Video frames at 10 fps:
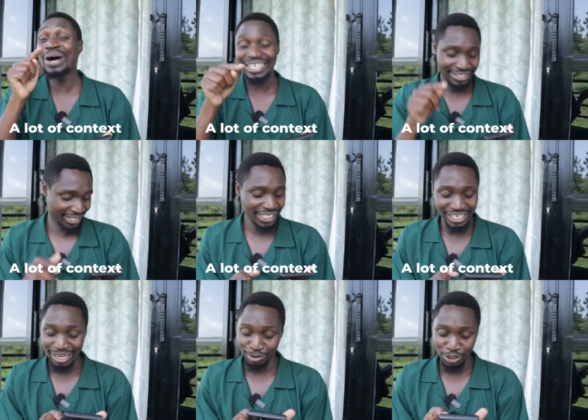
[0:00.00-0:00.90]
but
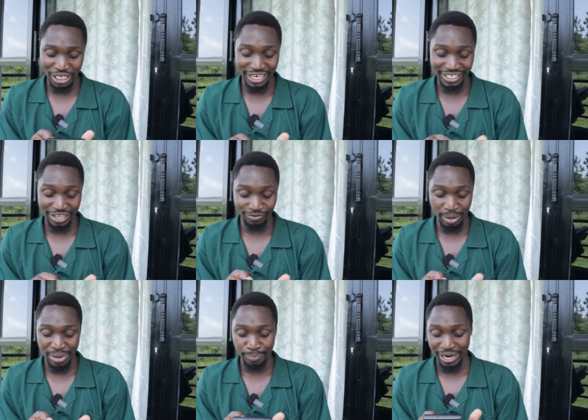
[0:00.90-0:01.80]
certainly I'm going to share it in the
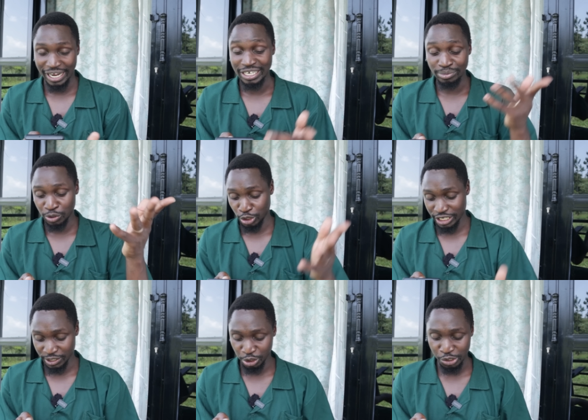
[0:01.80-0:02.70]
Farm Up Academy, so
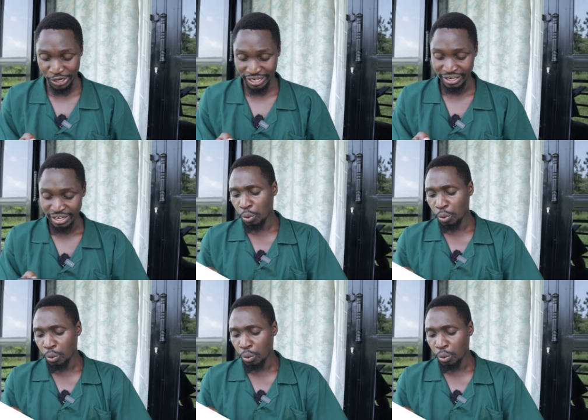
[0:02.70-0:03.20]
just join.